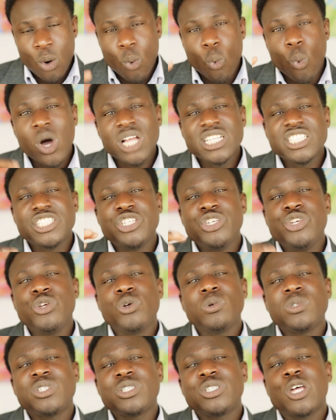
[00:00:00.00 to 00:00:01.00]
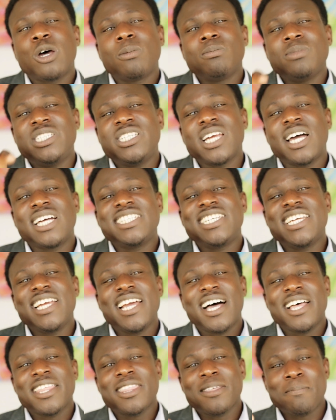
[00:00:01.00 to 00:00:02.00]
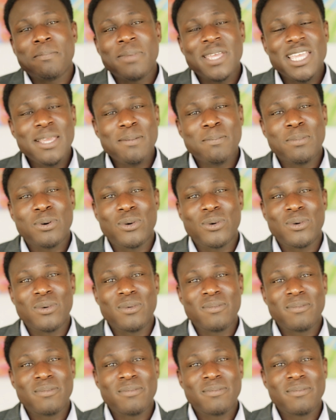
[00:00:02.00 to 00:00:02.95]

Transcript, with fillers: Once you stop judging other people,